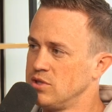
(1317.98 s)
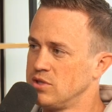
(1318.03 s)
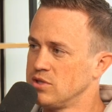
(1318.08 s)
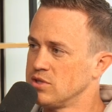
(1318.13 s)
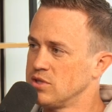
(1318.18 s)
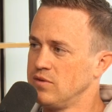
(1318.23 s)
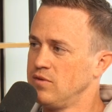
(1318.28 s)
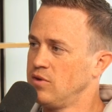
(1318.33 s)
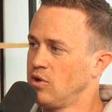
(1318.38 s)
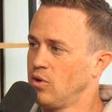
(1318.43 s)

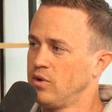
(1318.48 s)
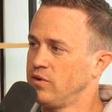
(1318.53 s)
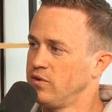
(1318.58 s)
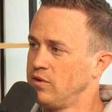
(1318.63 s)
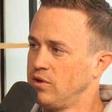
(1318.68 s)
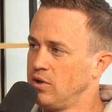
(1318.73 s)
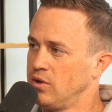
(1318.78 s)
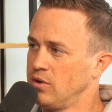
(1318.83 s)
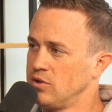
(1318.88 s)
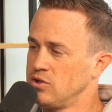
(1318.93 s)
doesn't even know what to
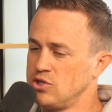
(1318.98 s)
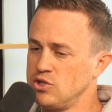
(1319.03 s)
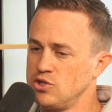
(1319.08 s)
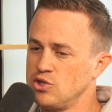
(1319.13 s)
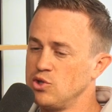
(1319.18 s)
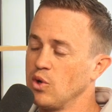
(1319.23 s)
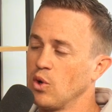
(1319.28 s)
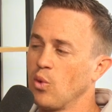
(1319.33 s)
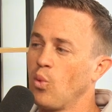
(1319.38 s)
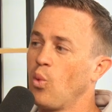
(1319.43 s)
do. And she's
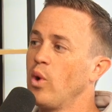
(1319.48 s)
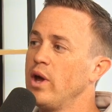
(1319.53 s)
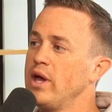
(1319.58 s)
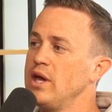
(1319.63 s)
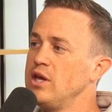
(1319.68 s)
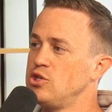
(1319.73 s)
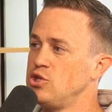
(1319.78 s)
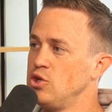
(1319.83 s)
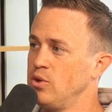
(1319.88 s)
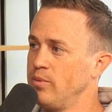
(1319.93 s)
doing
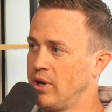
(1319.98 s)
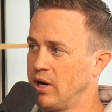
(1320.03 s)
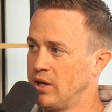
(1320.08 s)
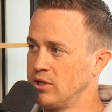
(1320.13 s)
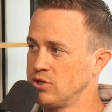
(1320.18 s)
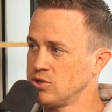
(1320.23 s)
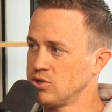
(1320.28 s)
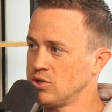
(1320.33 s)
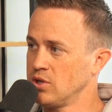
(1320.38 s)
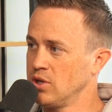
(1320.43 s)
way too
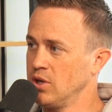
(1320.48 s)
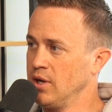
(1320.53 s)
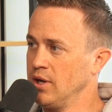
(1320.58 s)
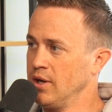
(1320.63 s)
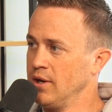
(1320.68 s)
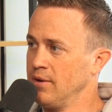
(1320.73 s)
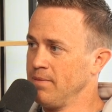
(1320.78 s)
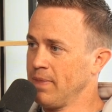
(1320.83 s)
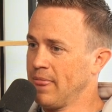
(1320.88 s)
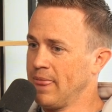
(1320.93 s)
much
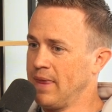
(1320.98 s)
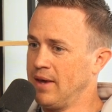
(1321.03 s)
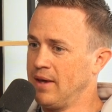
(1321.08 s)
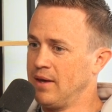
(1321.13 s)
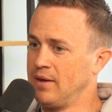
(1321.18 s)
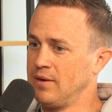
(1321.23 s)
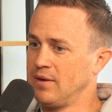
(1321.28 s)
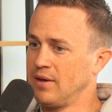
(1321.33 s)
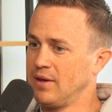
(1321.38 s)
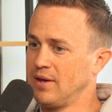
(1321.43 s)

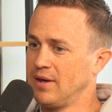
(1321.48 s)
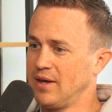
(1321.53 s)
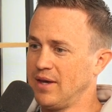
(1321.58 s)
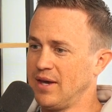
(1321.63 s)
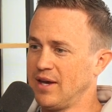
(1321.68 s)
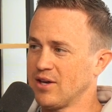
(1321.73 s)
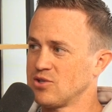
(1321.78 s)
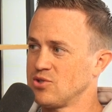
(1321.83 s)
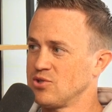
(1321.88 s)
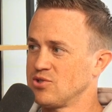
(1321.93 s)
and
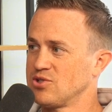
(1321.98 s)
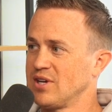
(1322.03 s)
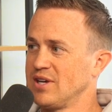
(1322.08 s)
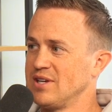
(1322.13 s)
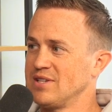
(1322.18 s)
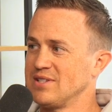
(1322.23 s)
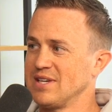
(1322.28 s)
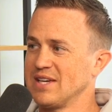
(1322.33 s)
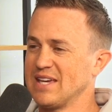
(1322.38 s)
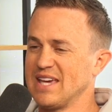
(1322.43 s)

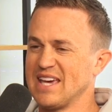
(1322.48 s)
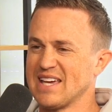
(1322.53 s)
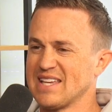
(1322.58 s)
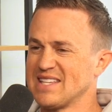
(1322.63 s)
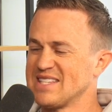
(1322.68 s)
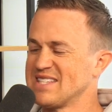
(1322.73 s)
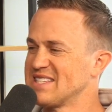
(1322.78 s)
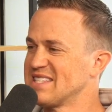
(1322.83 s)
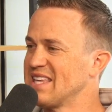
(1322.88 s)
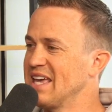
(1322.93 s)
exercising
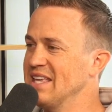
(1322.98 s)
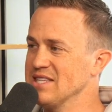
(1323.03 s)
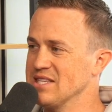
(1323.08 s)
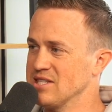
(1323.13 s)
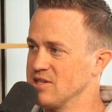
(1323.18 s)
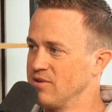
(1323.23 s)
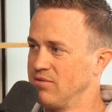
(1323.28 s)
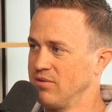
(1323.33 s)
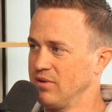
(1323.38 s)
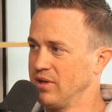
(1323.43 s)

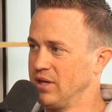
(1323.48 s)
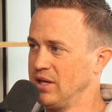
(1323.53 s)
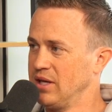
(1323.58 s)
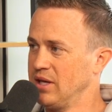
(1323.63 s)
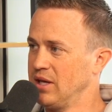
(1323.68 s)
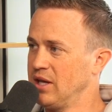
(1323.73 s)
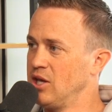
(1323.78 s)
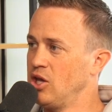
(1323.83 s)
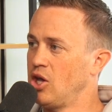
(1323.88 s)
extensively and